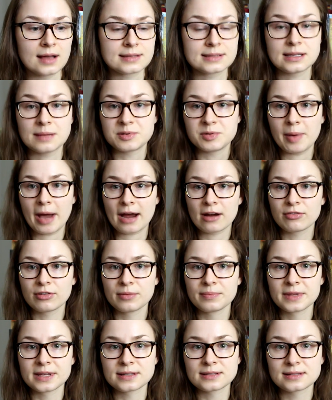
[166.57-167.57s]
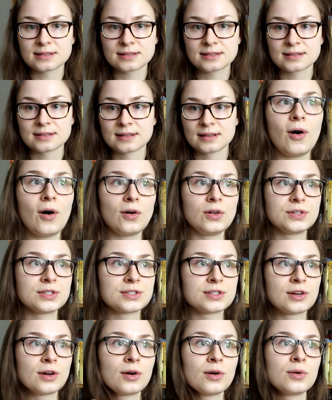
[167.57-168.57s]
stepped back from this.
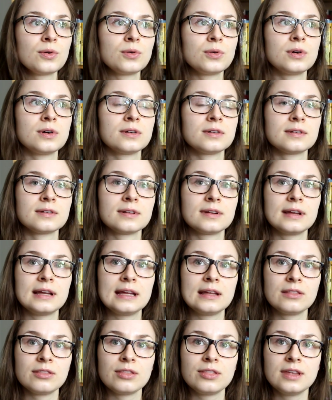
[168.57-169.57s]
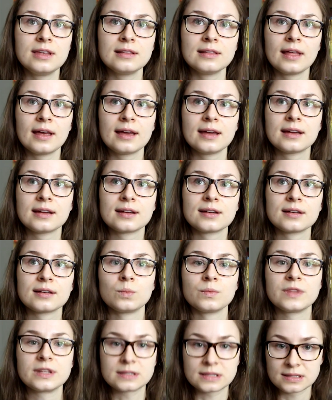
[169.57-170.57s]
Also in the, like,
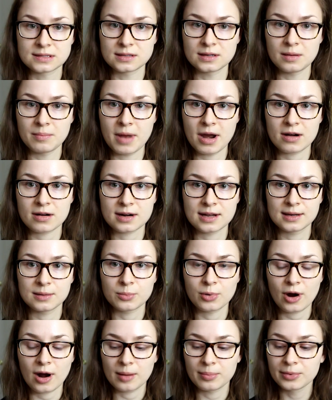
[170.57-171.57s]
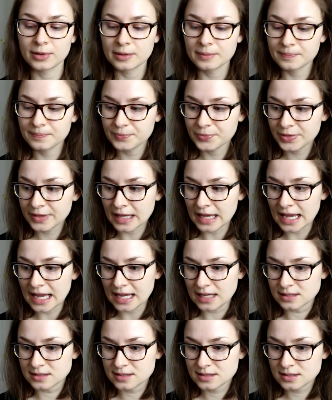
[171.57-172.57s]
this is an American problem.
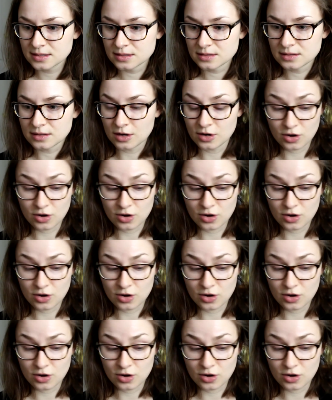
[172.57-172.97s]
It's